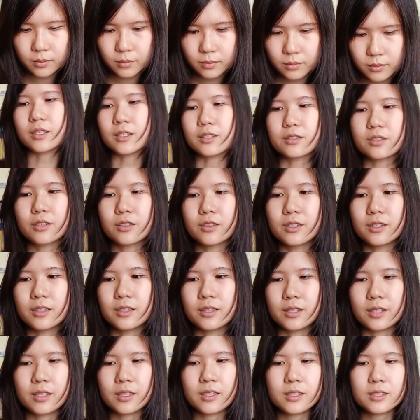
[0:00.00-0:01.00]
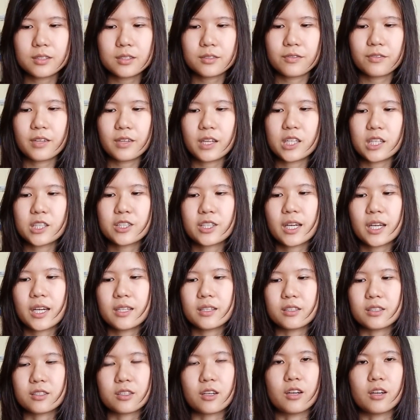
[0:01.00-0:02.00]
Okay, so this flashcard
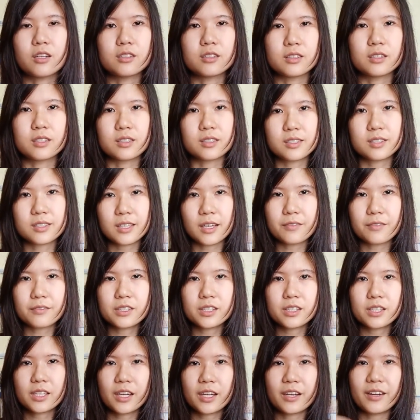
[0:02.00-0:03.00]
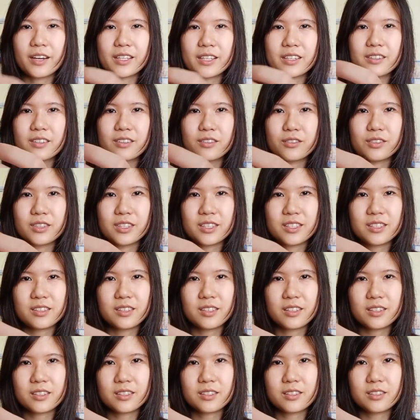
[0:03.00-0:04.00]
is on the 7
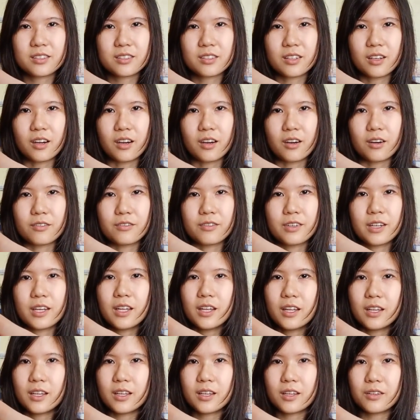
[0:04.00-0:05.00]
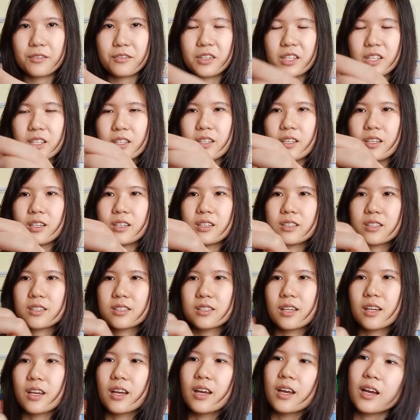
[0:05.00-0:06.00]
characteristics of living things,
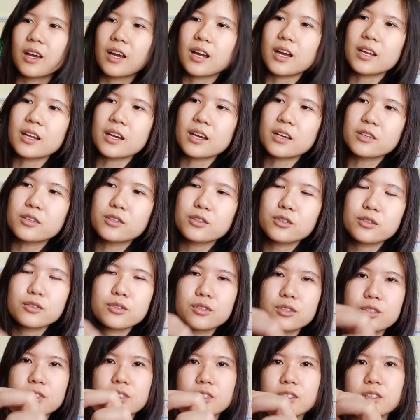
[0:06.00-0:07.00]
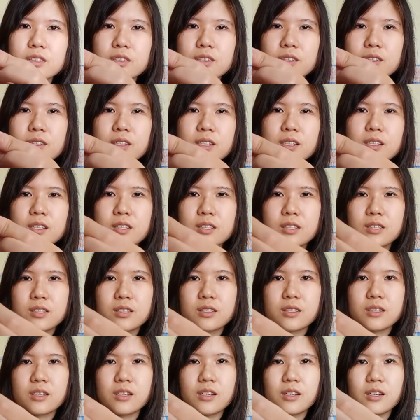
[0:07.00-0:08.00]
and I use this
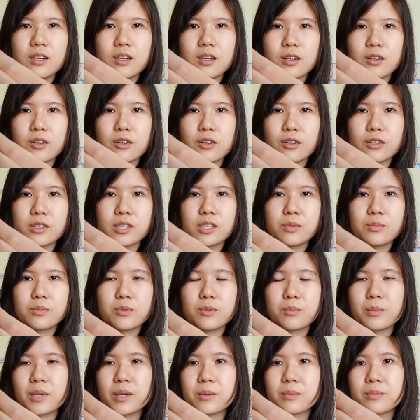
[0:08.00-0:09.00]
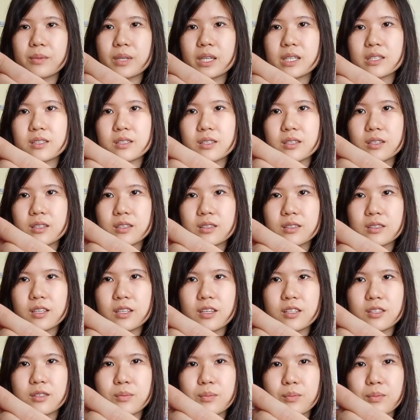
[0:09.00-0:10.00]
acronym to memorize it. It
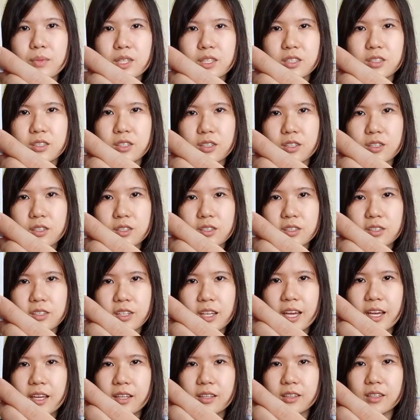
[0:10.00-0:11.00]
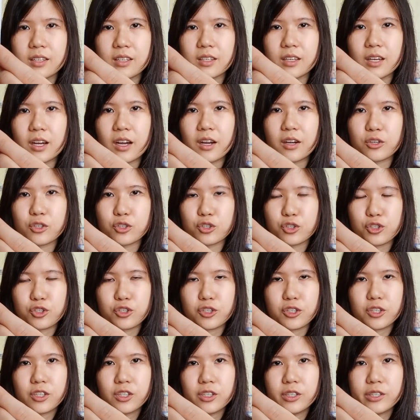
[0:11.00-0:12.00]
says MERG.
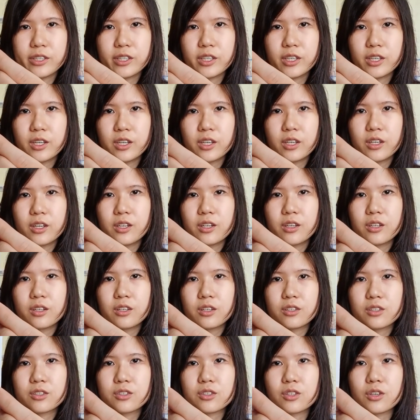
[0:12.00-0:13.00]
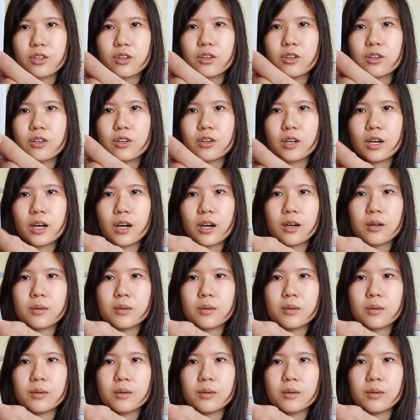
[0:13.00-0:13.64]
MERG. So